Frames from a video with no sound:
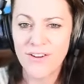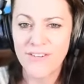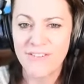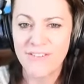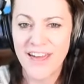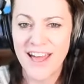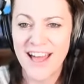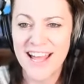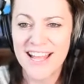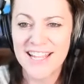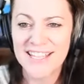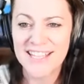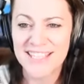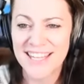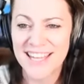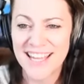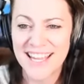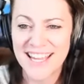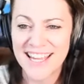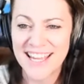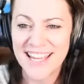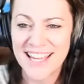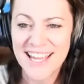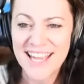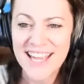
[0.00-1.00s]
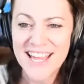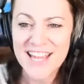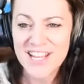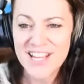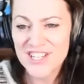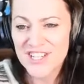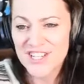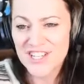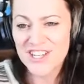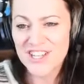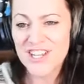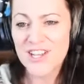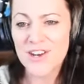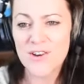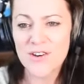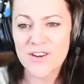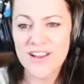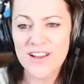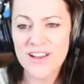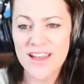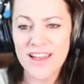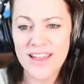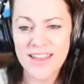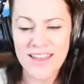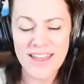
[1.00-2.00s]
if that's like, you know,
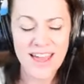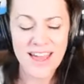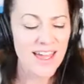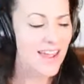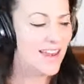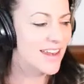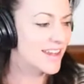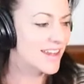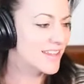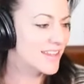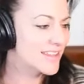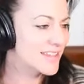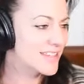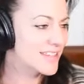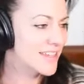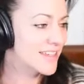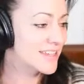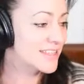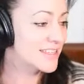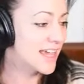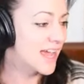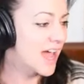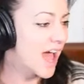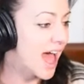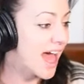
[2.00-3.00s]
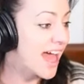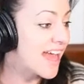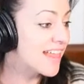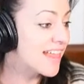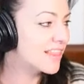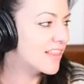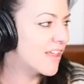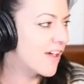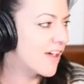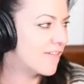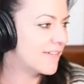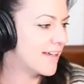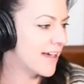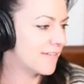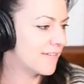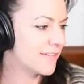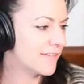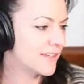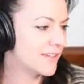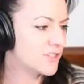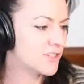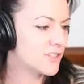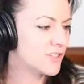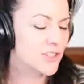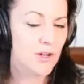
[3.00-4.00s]
again, it's it's like I love
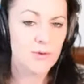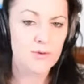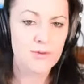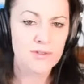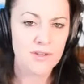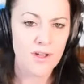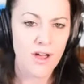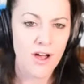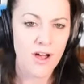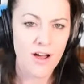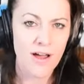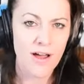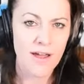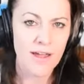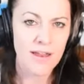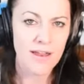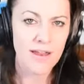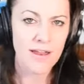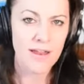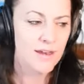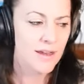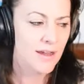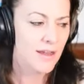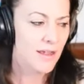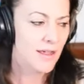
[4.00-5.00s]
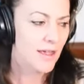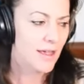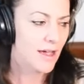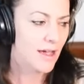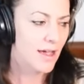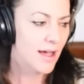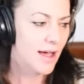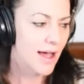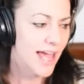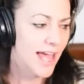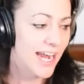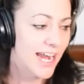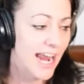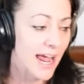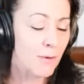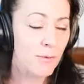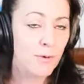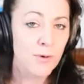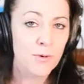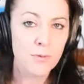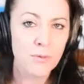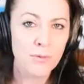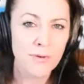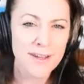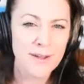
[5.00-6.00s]
having shows on, and I
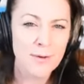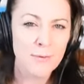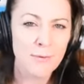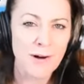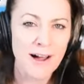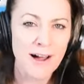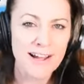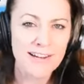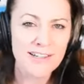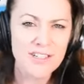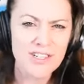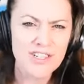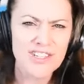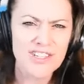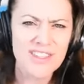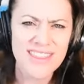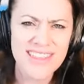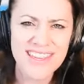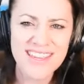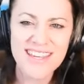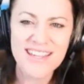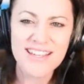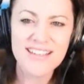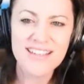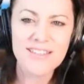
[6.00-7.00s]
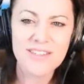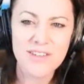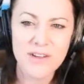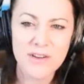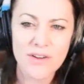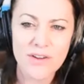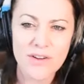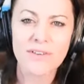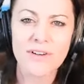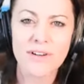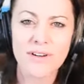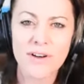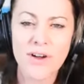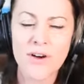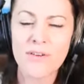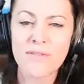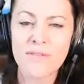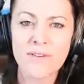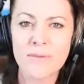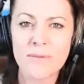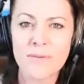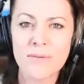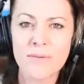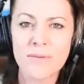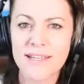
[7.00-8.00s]
will rewatch things over and
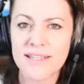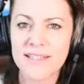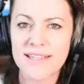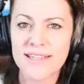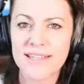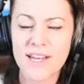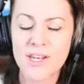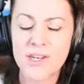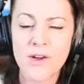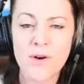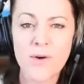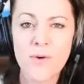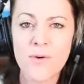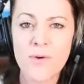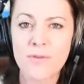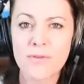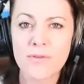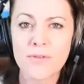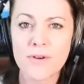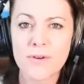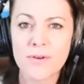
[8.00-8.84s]
over because I don't